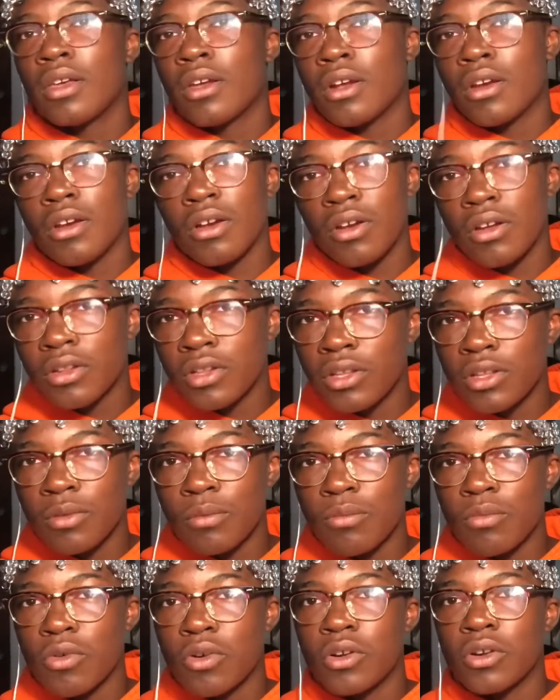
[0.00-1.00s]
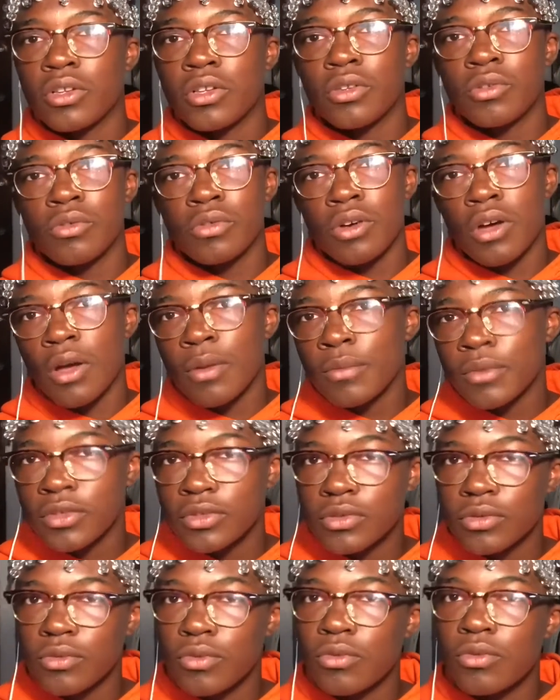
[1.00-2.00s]
Early in the morning, you come to
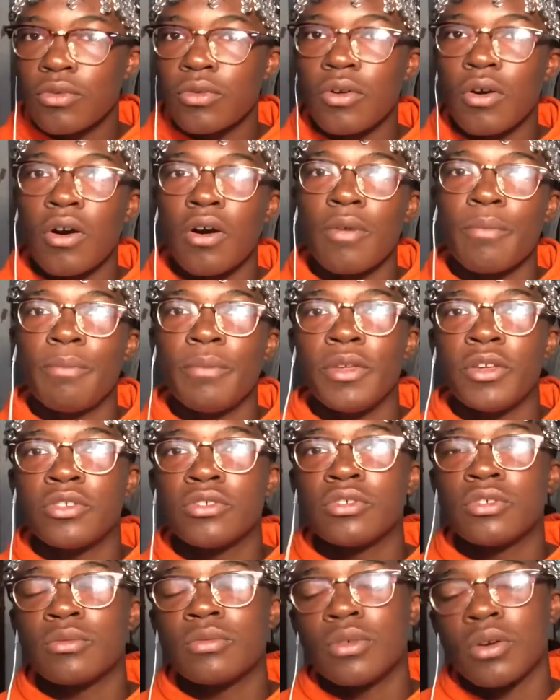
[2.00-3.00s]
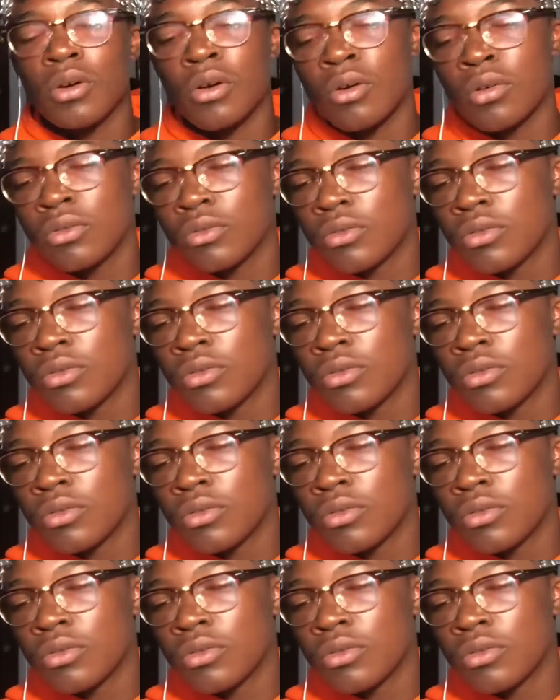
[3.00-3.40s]
school all miserable.